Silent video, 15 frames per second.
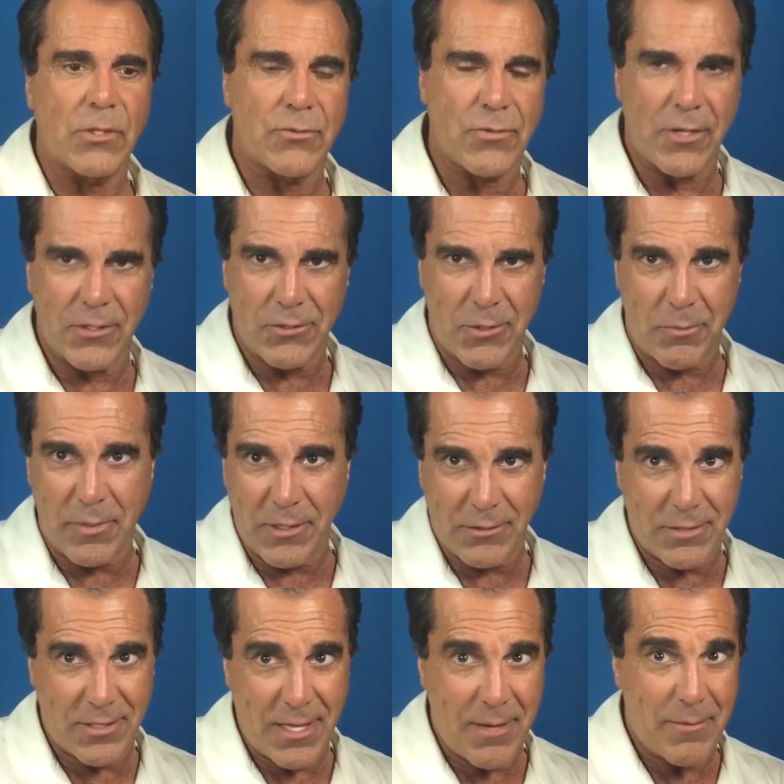you're trying to
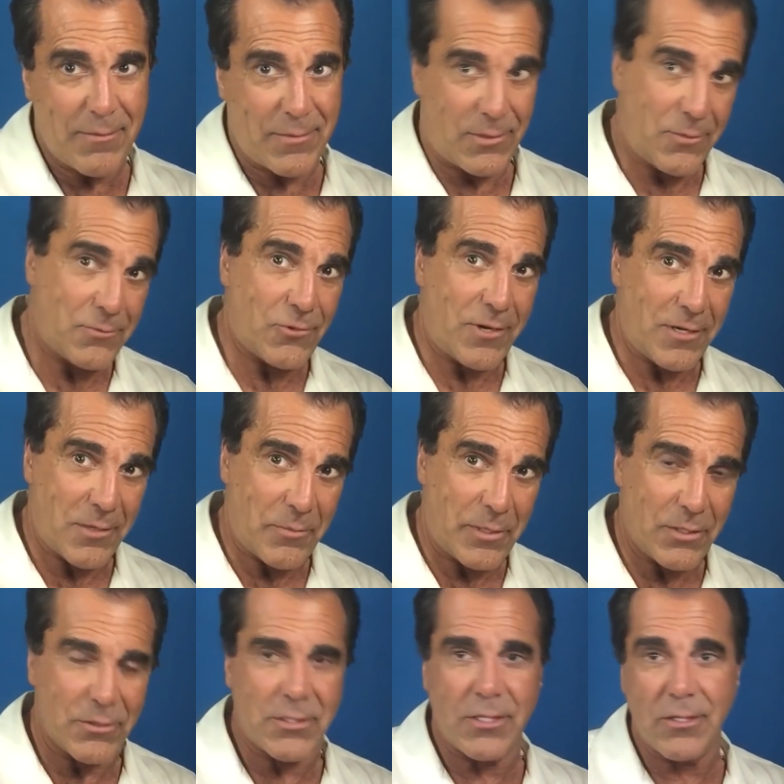appeal to them, they're trying to
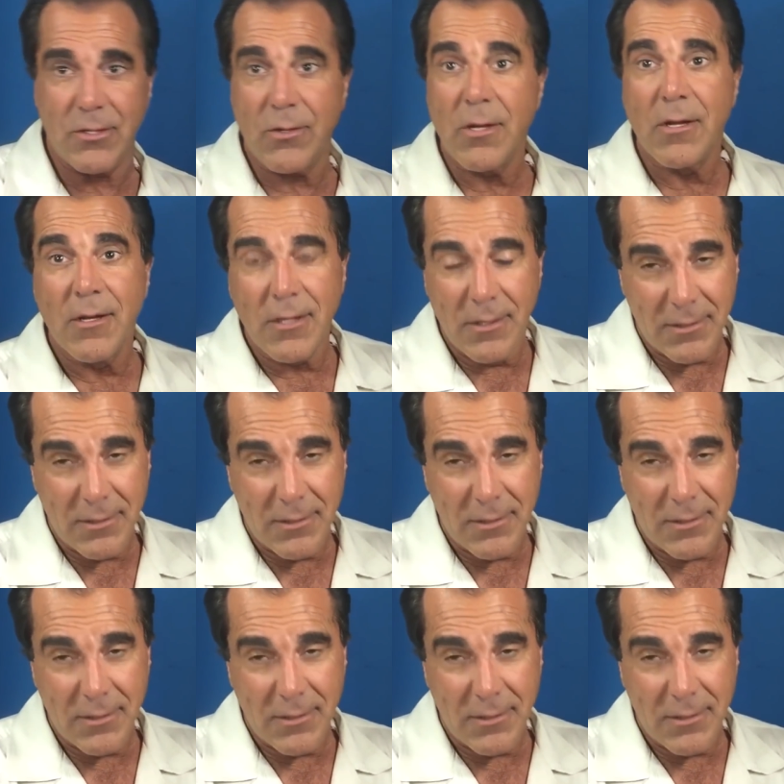appeal to you.